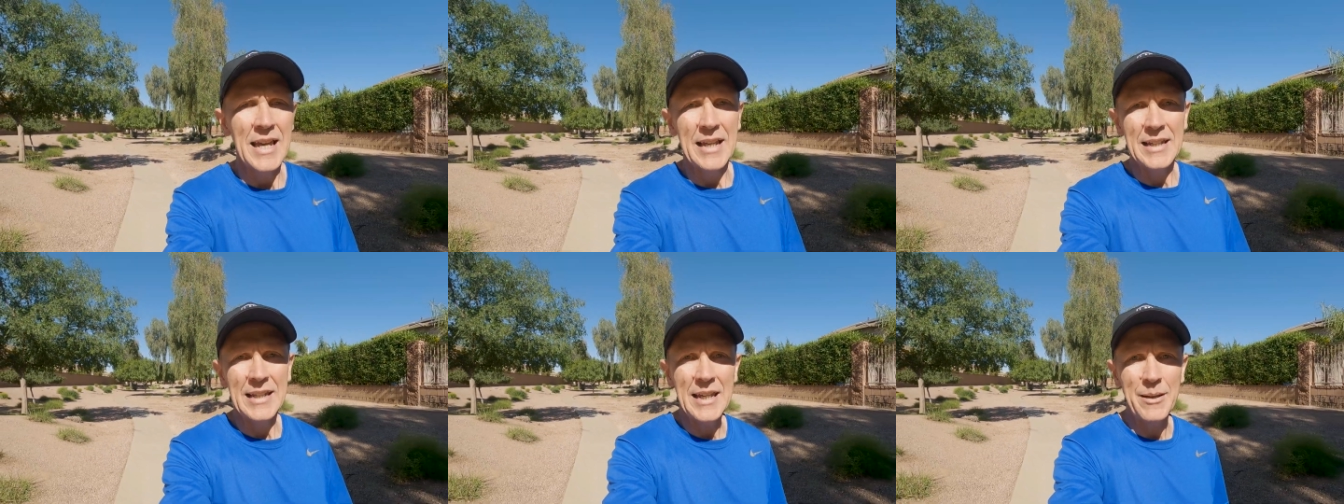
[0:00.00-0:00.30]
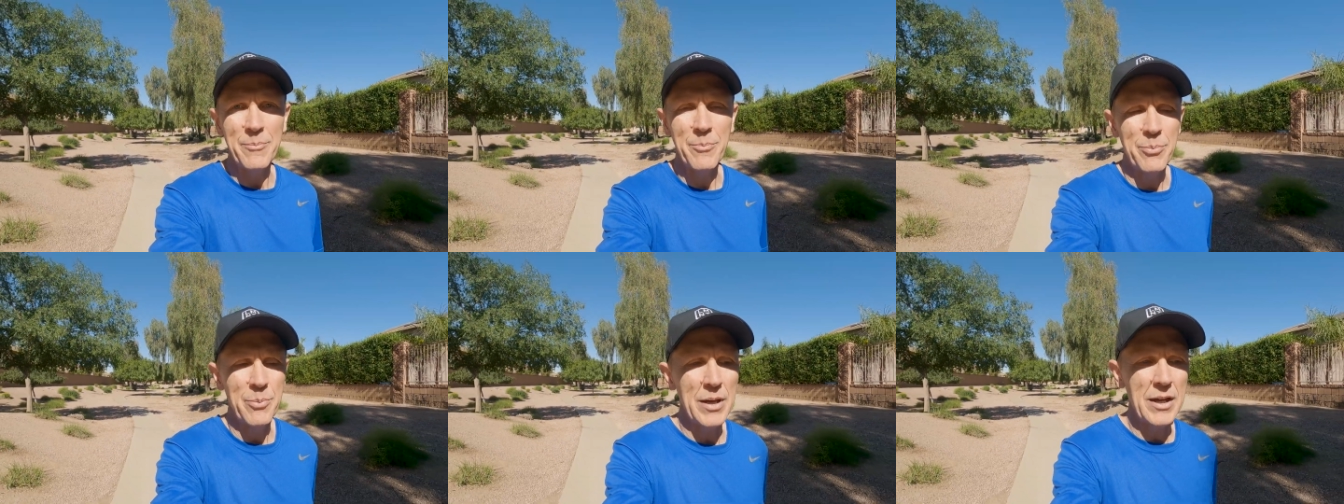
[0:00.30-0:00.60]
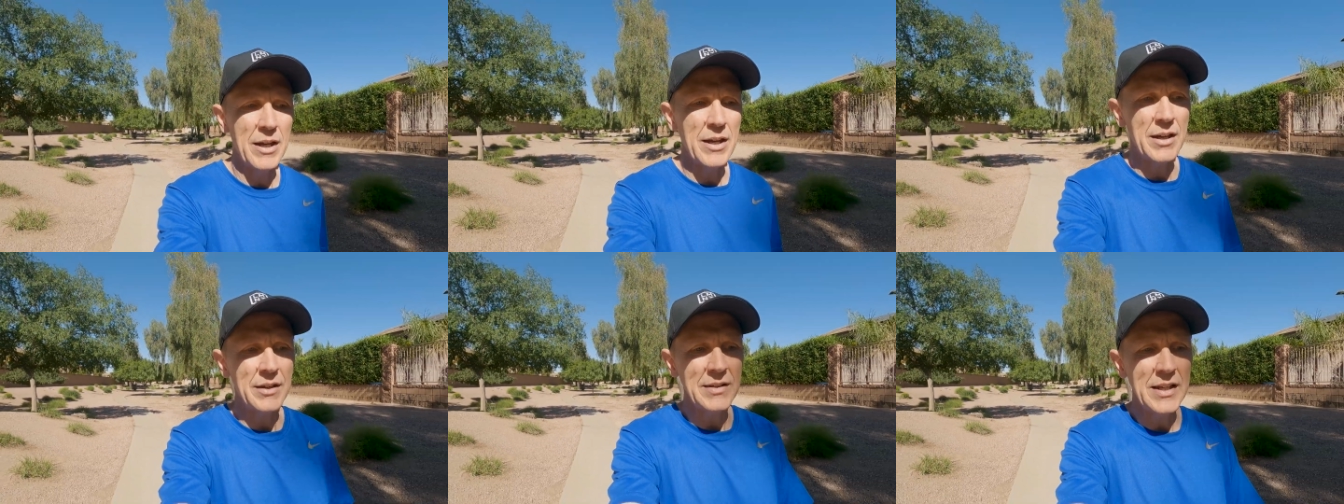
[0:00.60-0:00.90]
and keep
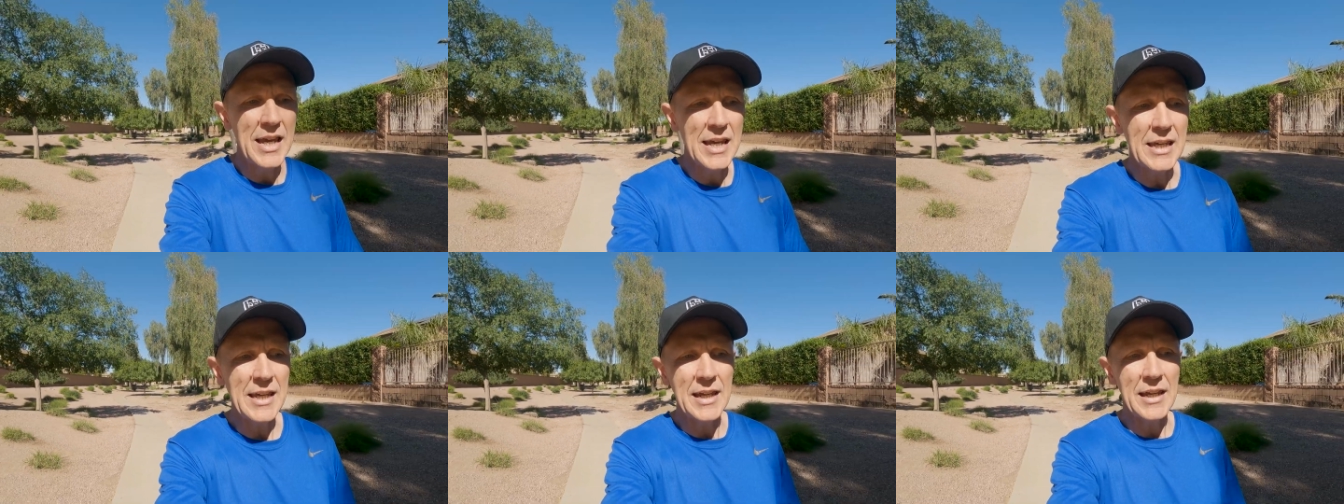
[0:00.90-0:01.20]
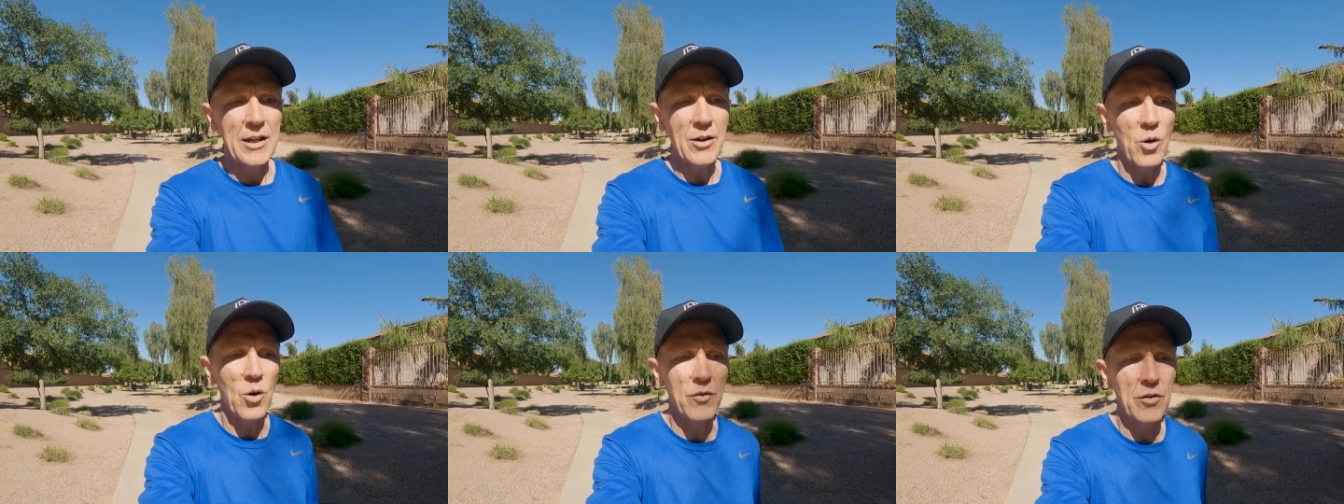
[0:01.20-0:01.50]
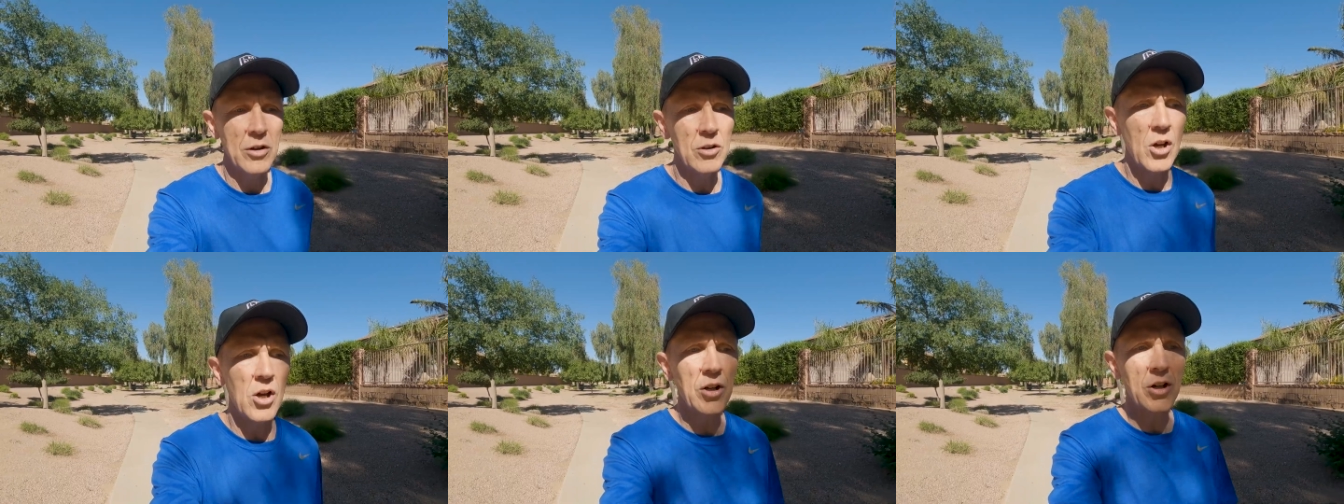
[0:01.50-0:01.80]
uh, taking it
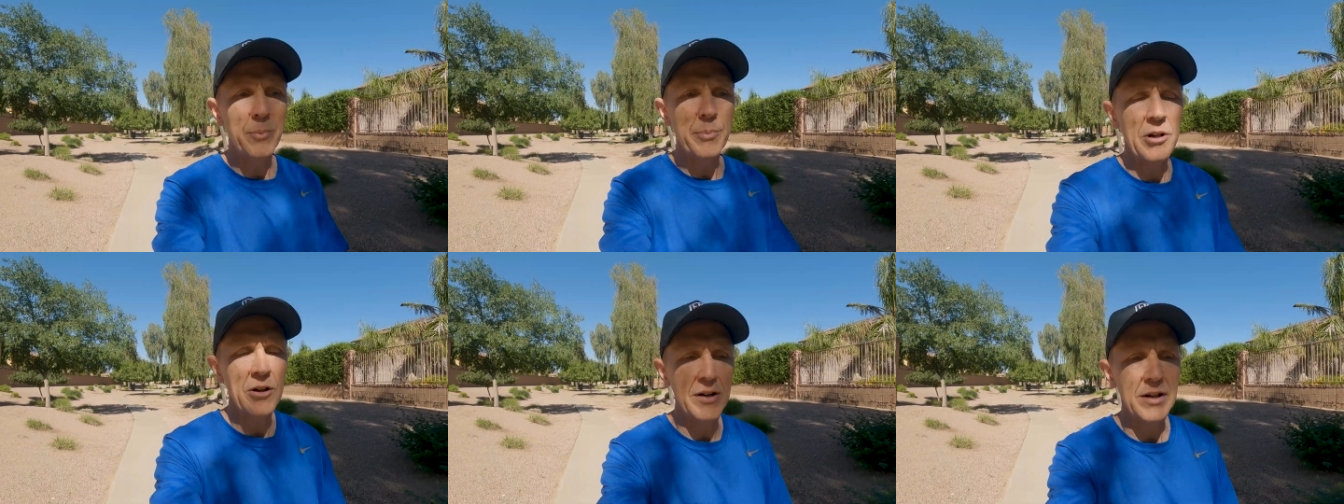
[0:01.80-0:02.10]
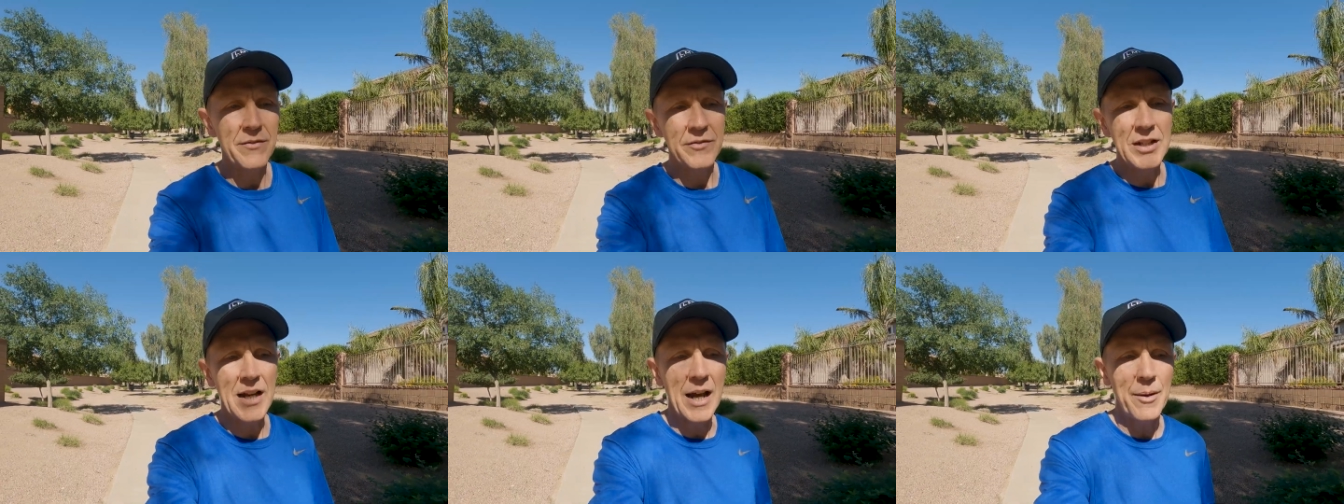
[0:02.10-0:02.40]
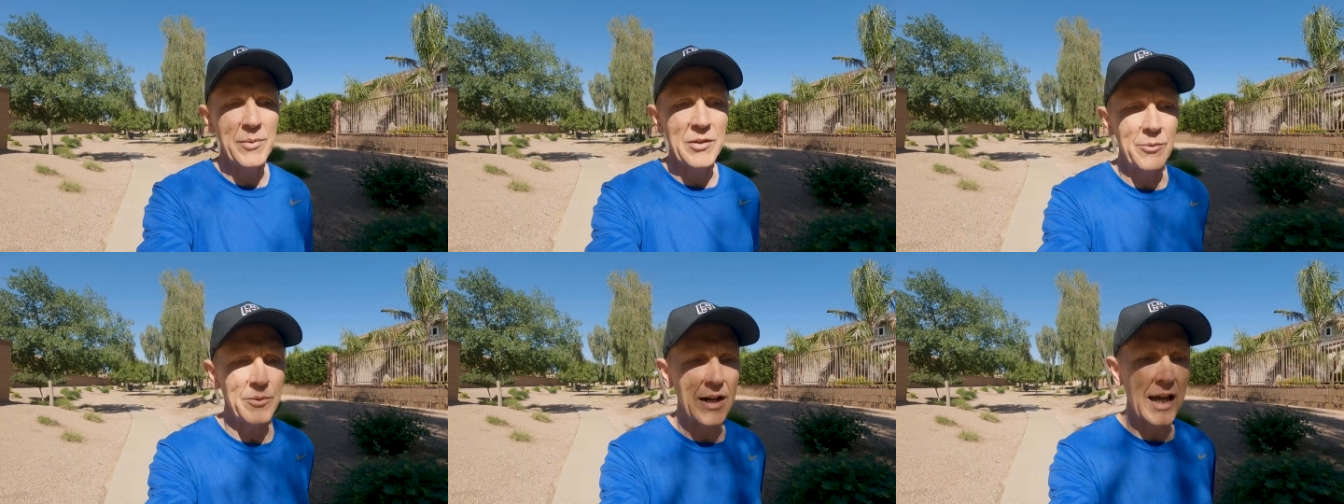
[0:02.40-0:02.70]
over a longer period of
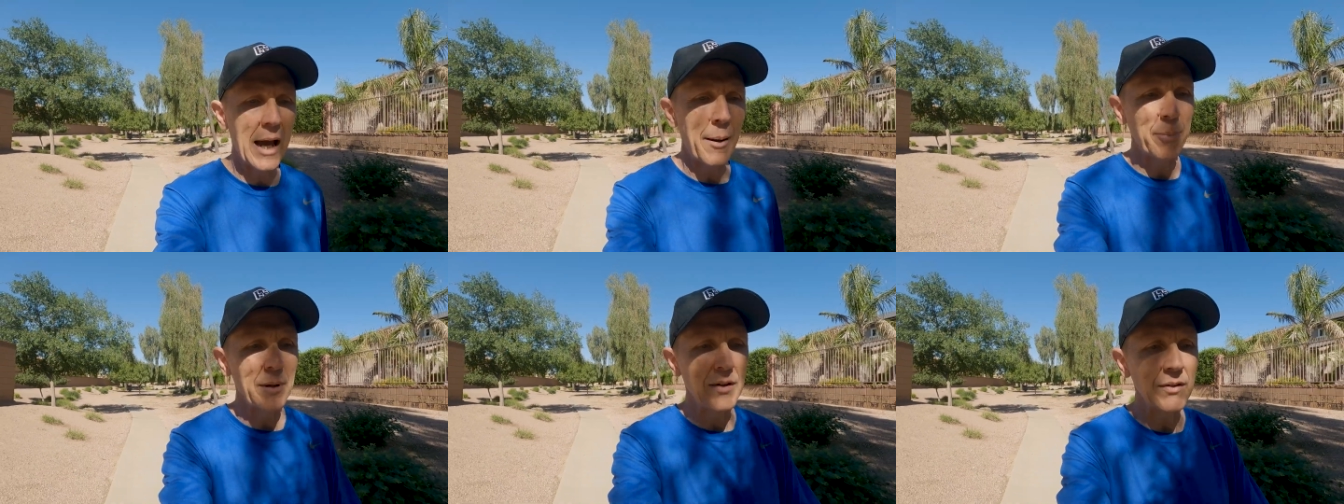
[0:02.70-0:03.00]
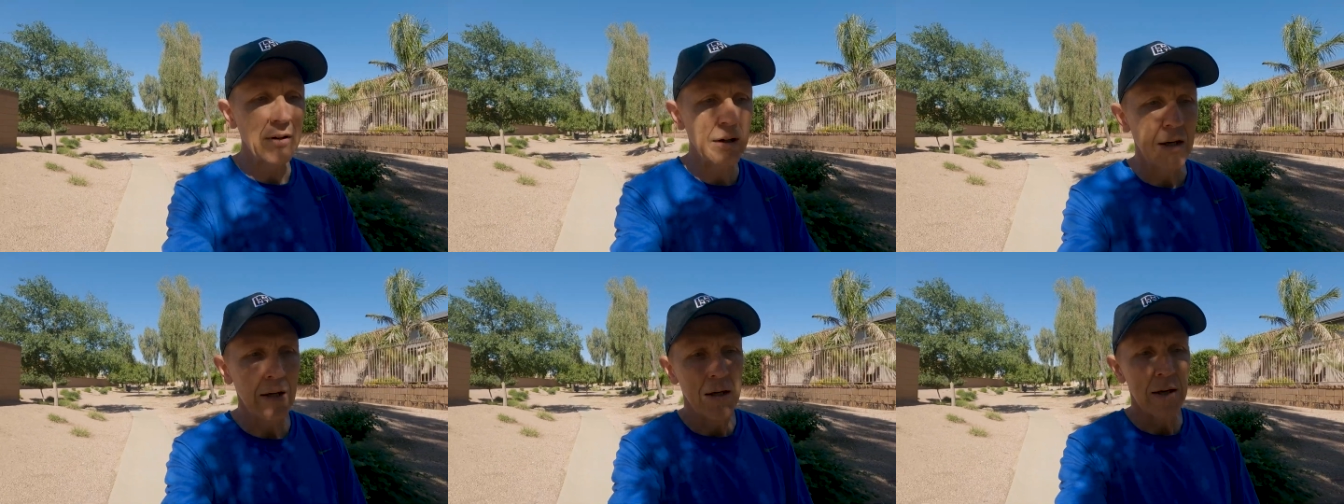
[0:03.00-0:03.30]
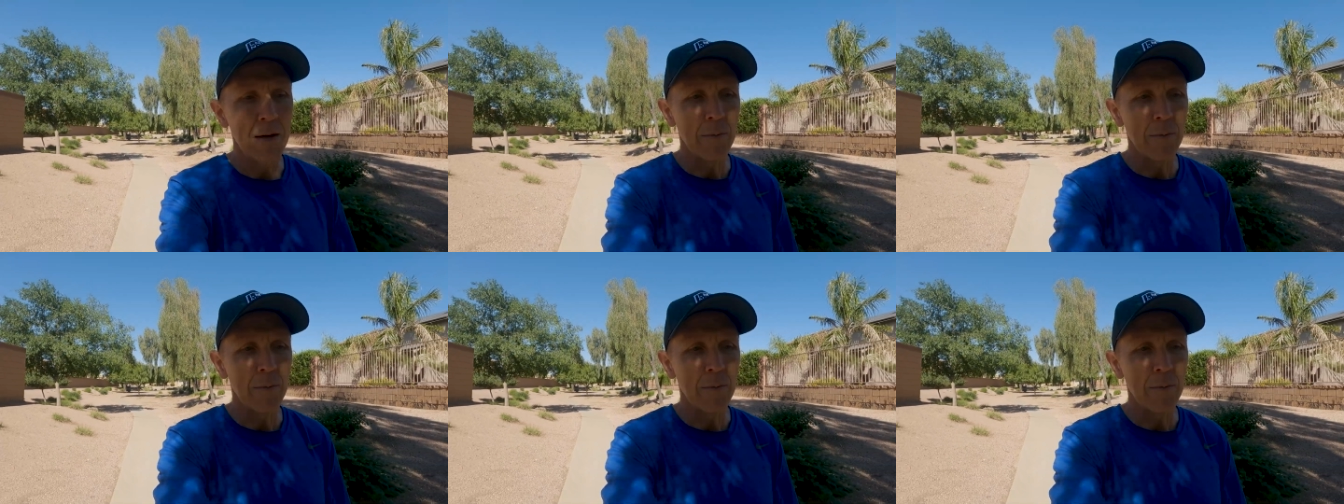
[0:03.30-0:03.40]
time, see what happens.